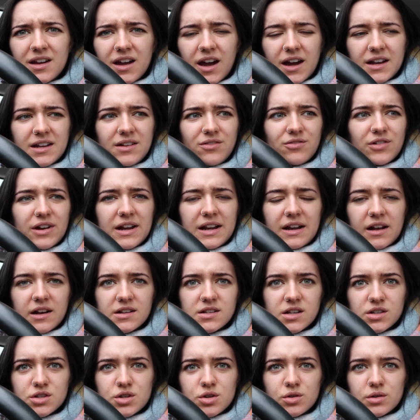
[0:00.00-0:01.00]
I didn't realise,
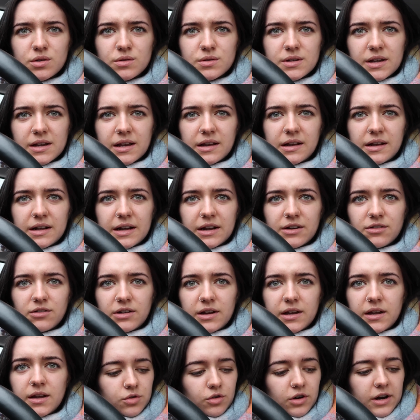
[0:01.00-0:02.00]
I just thought it was like a
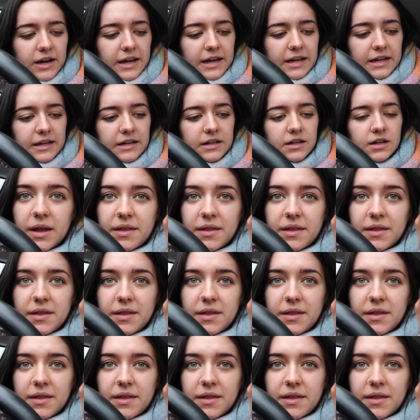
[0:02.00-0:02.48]
glittery green,